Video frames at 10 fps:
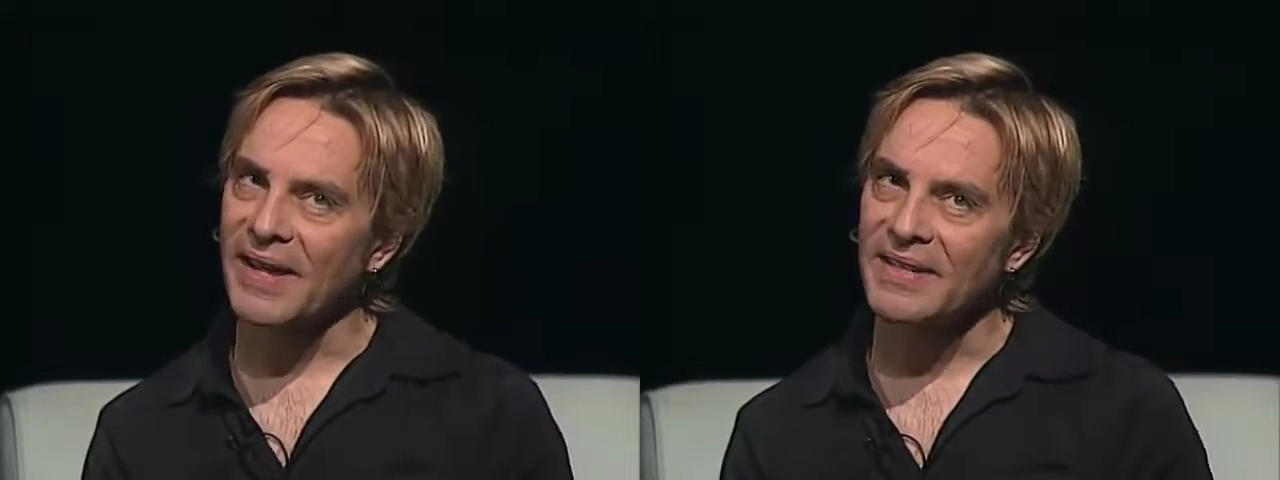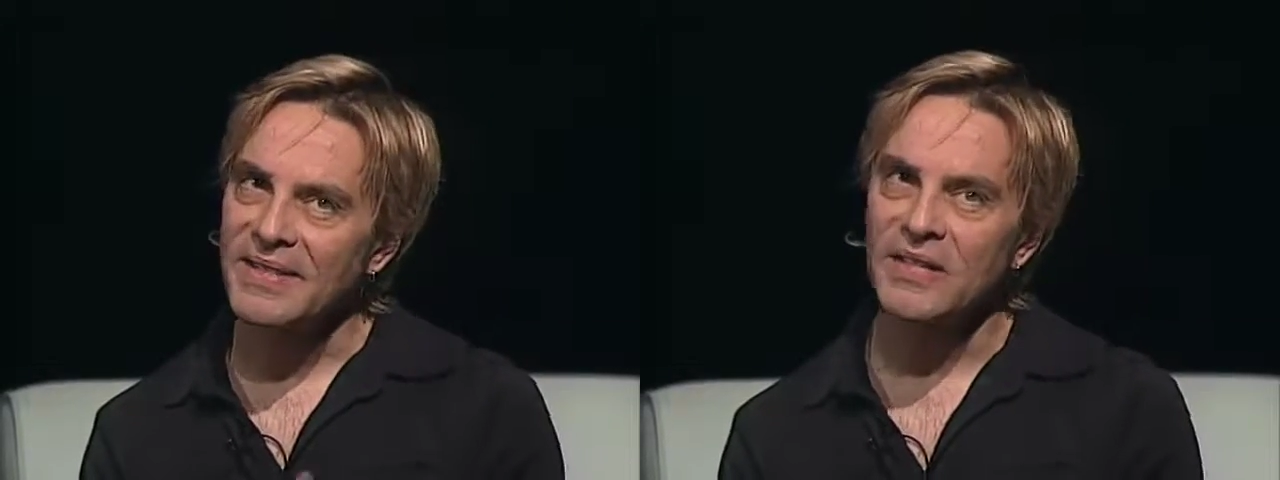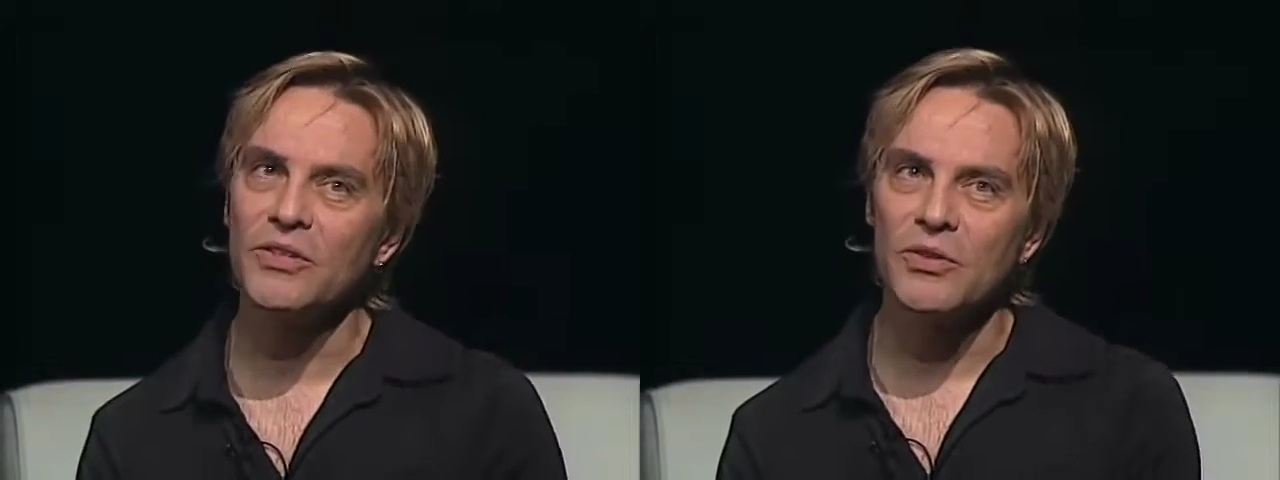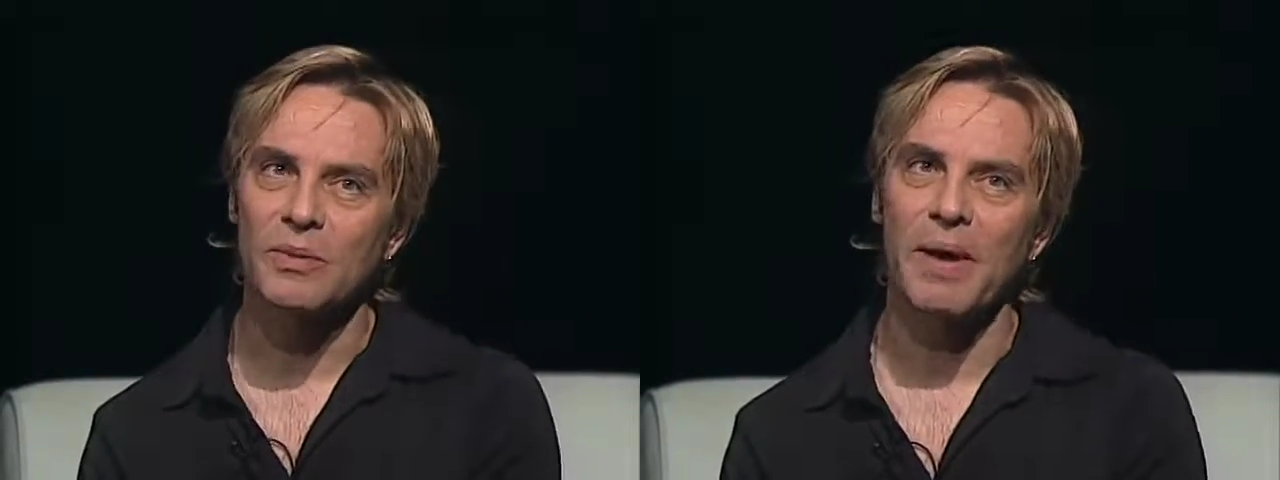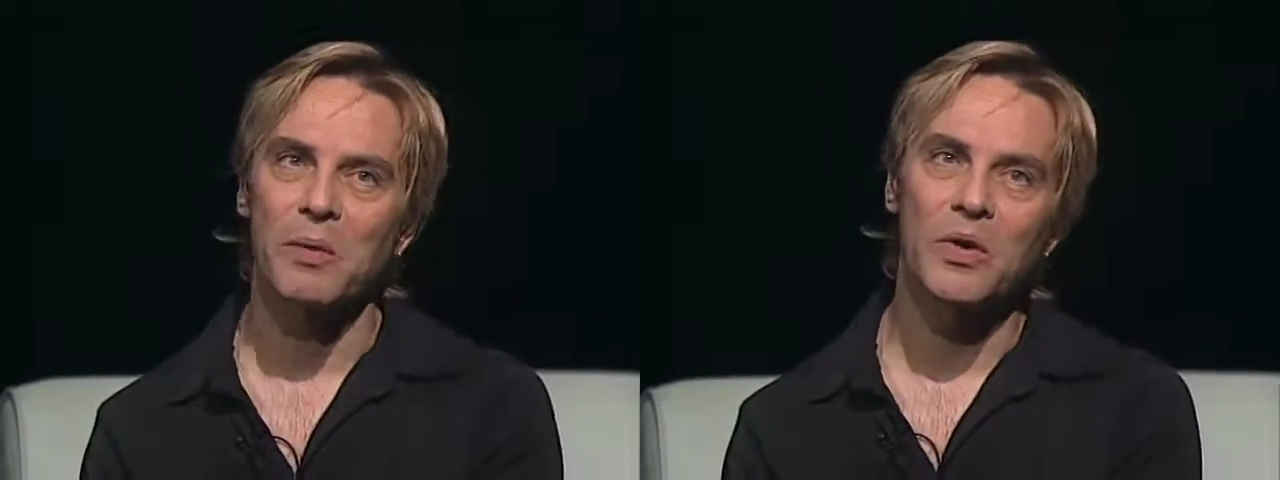continue
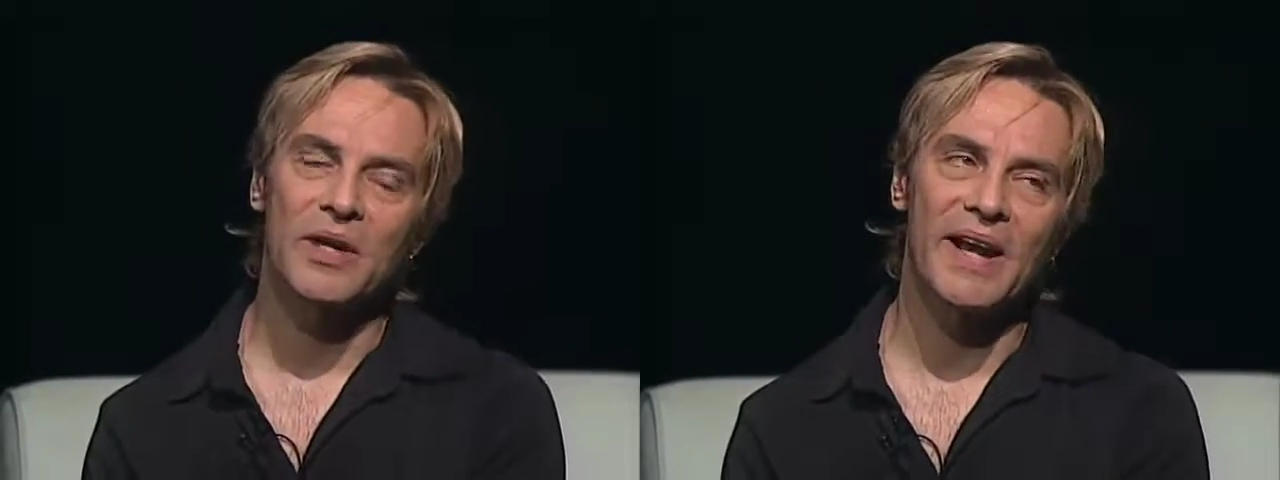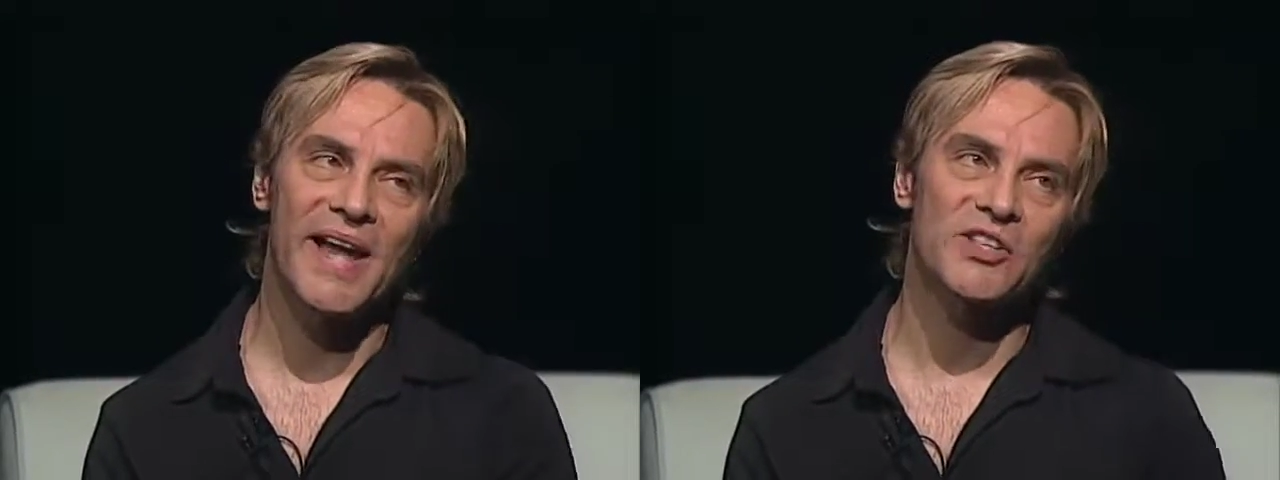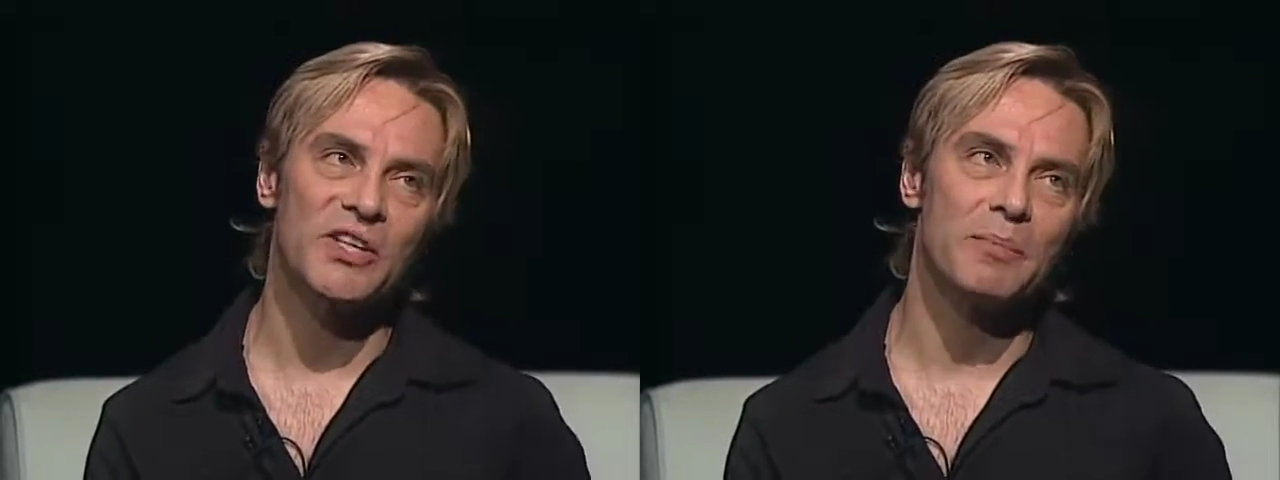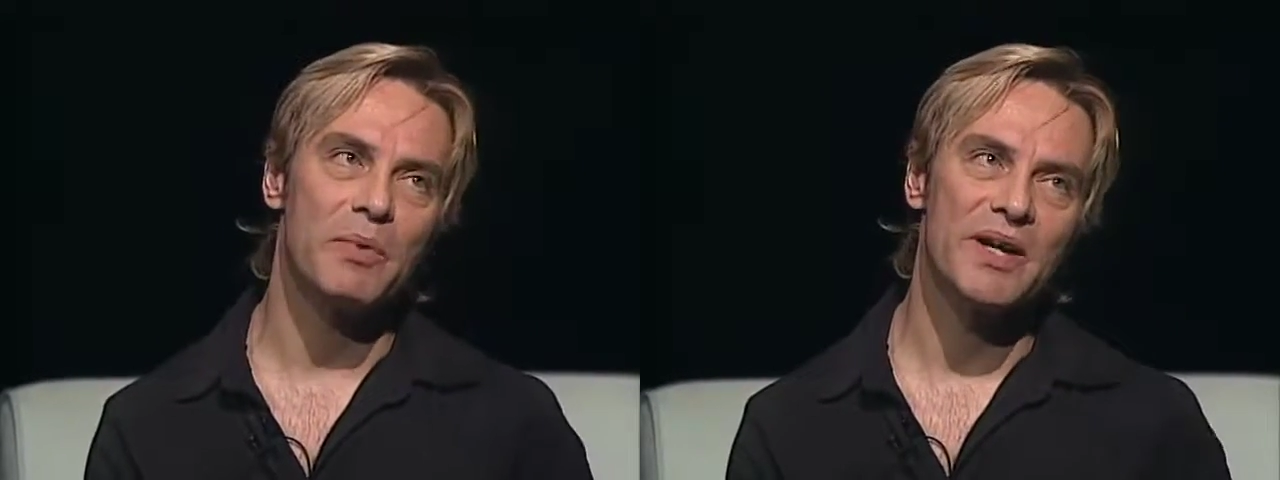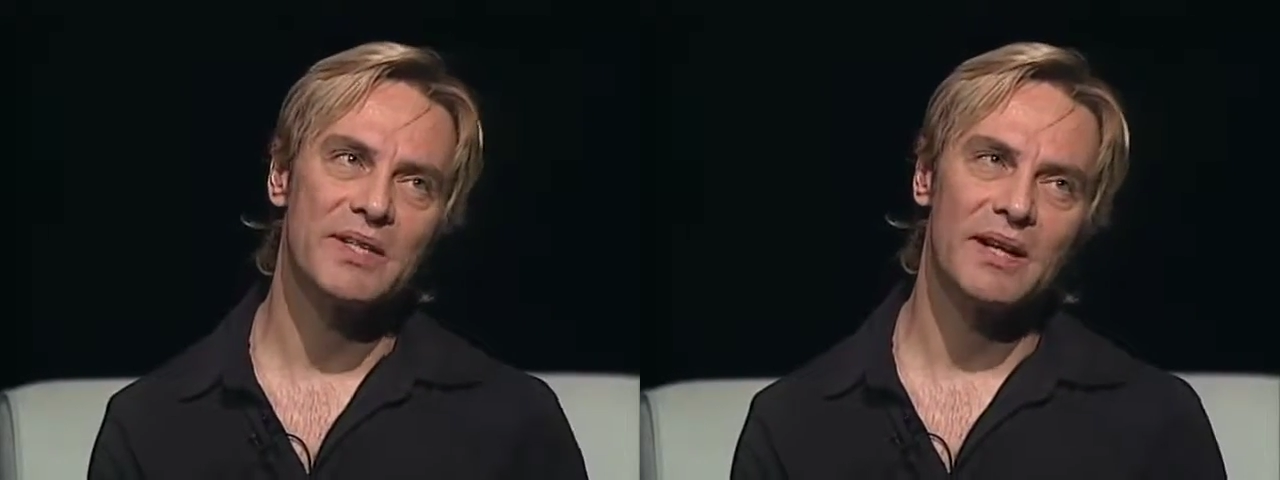doing my work, and I actually
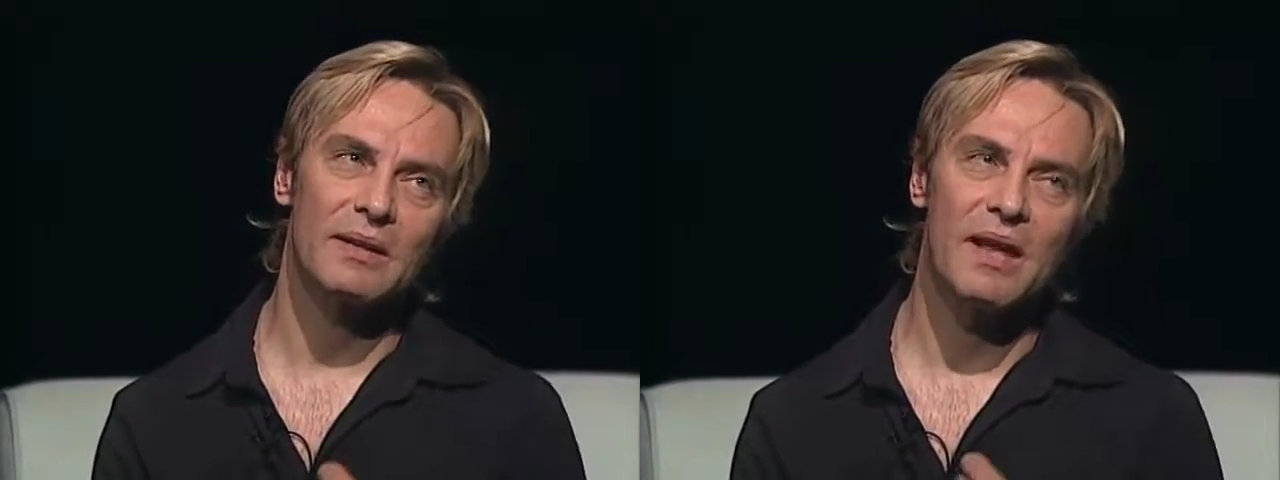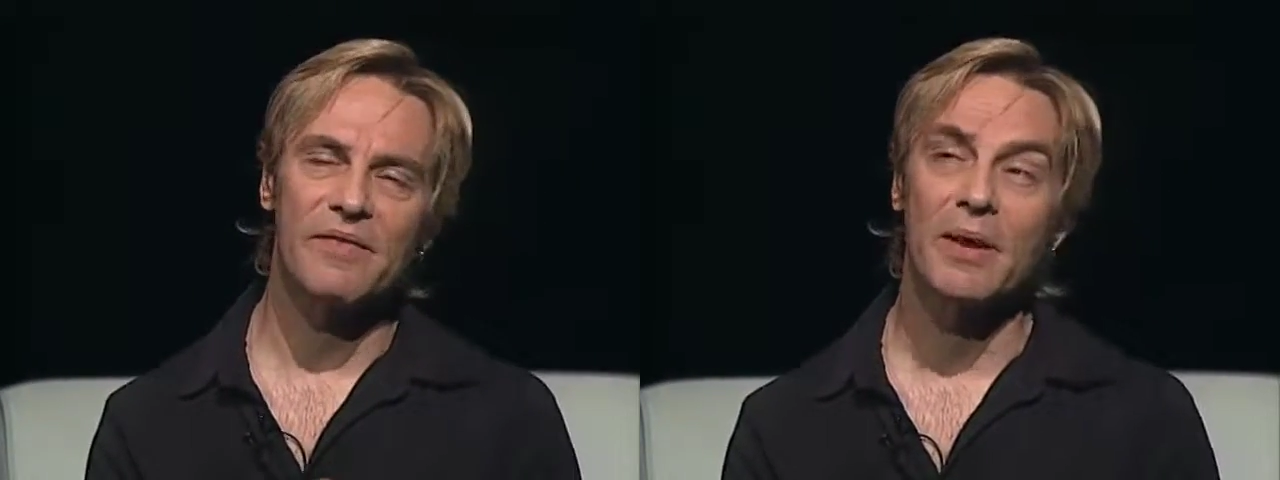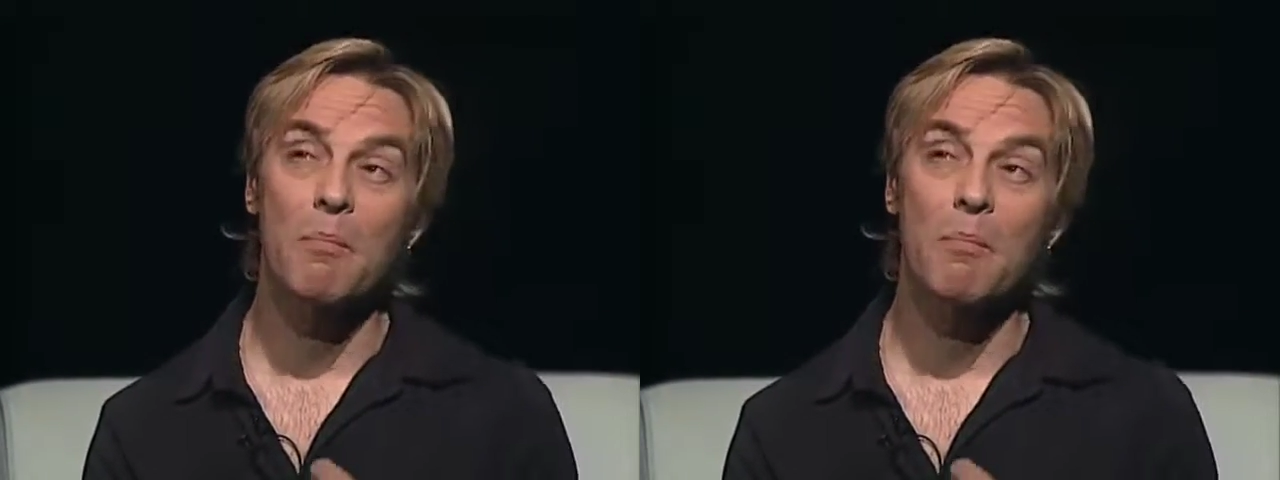embrace it and love it